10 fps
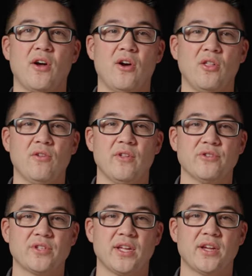all of
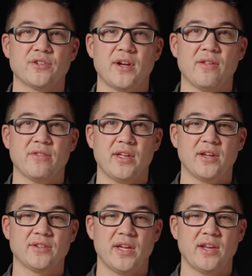those things are now
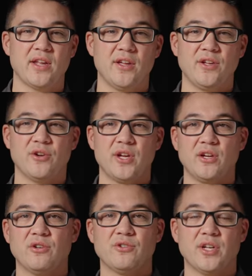things that you're
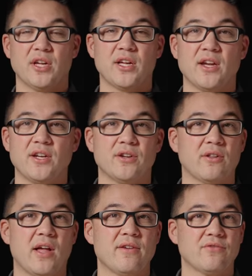introducing a gun into
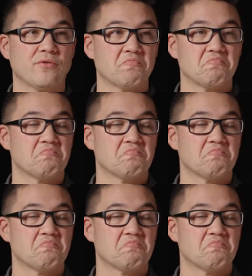your life,